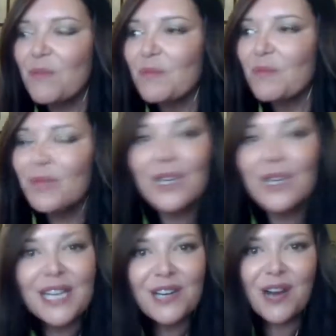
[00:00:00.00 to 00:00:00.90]

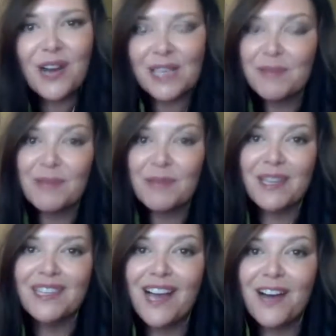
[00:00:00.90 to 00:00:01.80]
Look at your husband
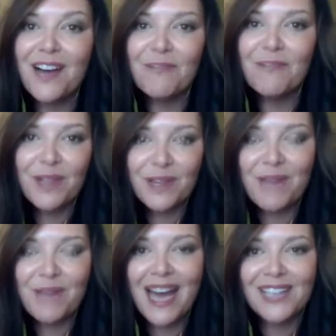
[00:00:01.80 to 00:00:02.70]
with love, with
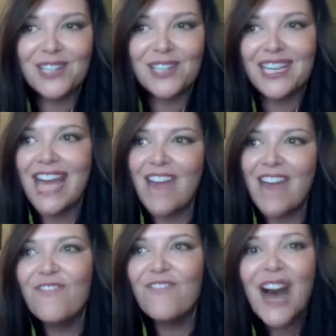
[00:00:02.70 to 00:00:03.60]
compassion,
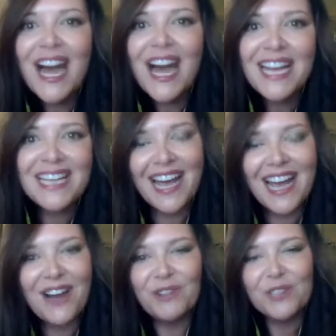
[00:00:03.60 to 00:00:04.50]
and find
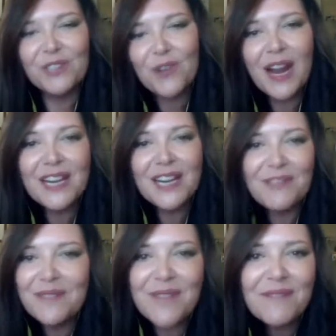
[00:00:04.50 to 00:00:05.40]
out, try to
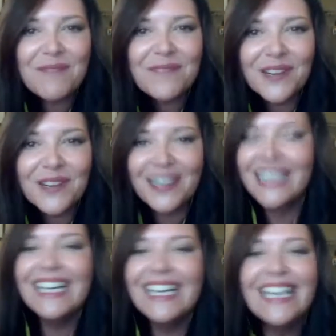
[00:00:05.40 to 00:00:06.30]
remember,
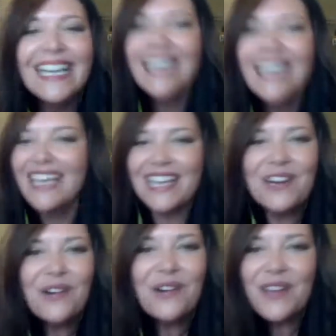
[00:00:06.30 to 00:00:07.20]

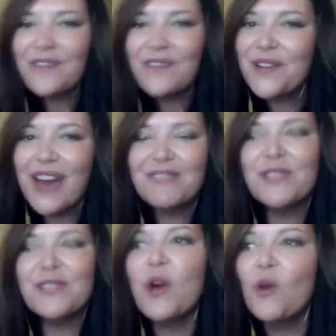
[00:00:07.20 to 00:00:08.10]
if you
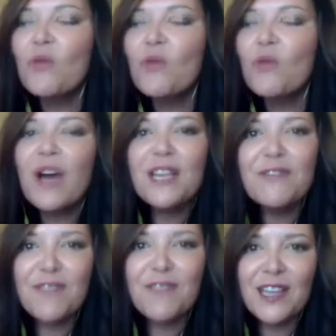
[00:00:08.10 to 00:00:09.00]
have to, what
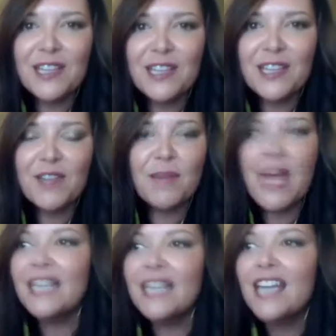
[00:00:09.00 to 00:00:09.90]
you fell in love with him,
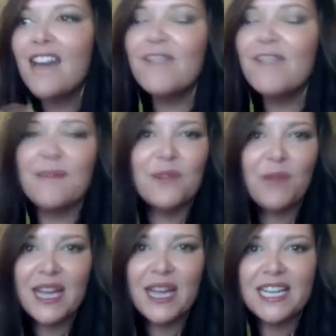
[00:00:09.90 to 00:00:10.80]
and love him the
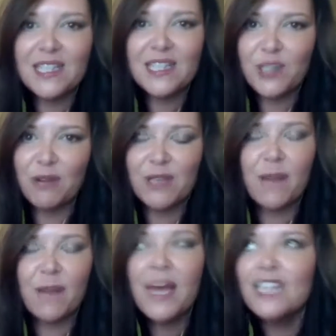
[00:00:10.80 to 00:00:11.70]
way he shows
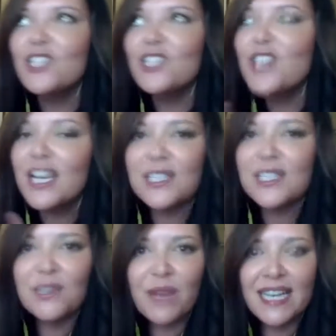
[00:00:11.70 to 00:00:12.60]
up, just
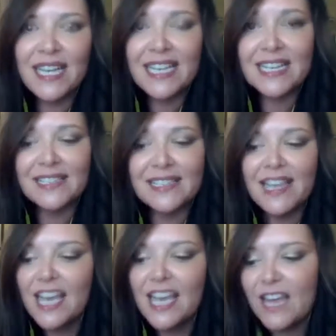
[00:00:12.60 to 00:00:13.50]
the way he is.
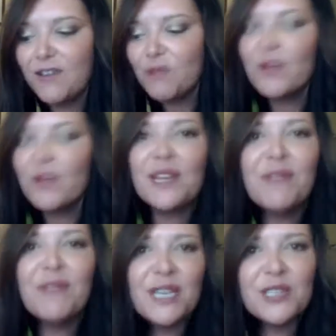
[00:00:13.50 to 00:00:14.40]
If you really
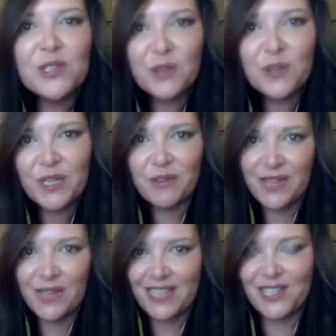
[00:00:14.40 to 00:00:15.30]
want to destroy your
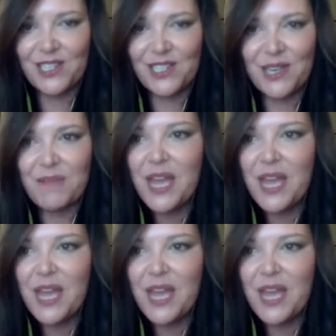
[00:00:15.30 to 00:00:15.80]
relationship,